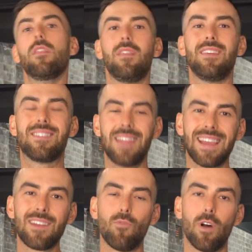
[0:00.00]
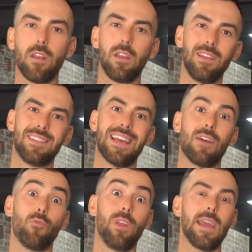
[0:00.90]
The second one is
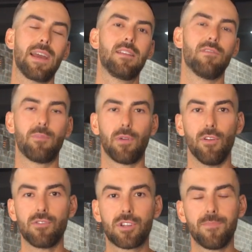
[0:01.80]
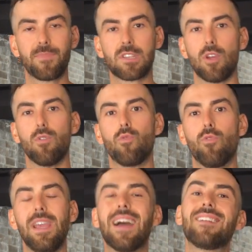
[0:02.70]
that reactive approach. So
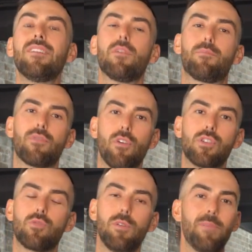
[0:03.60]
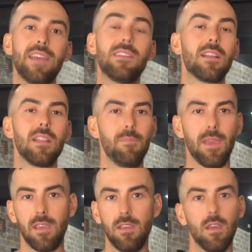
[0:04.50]
reactive approach would basically
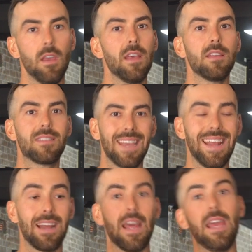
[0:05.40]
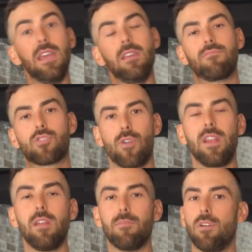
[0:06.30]
be set out a
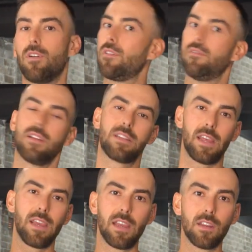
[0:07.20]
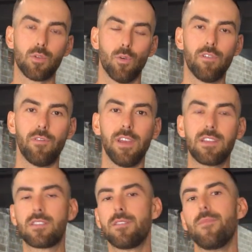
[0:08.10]
training block, let's say again 12
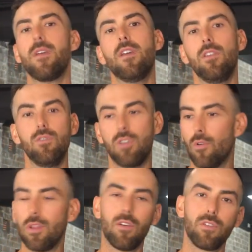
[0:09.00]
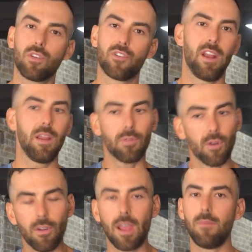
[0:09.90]
weeks, you go along your training
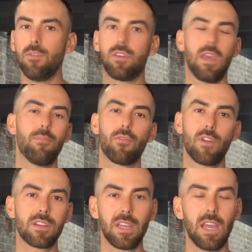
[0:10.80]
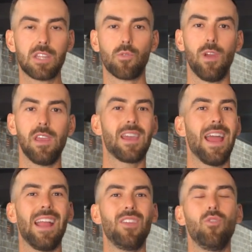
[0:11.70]
program, you keep progressing each week,
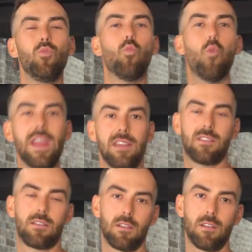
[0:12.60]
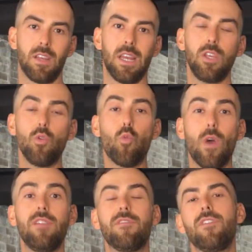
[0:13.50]
and you wait. You
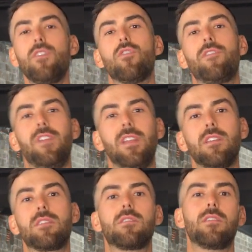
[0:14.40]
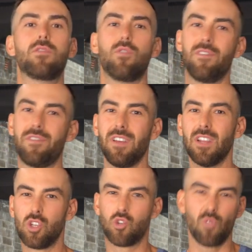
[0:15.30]
wait for your fitness to sort of
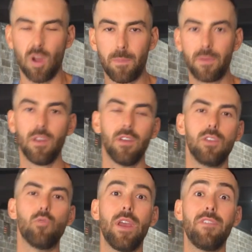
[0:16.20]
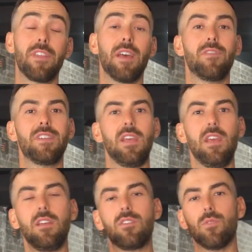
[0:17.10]
drop, you wait for that
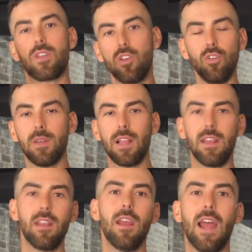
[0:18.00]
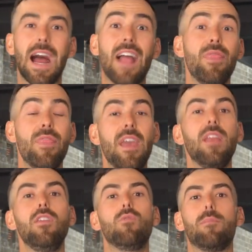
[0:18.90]
fatigue to accumulate, and
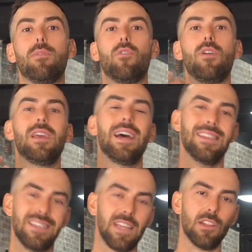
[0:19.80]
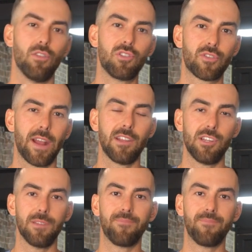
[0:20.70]
then you employ a deload strategy.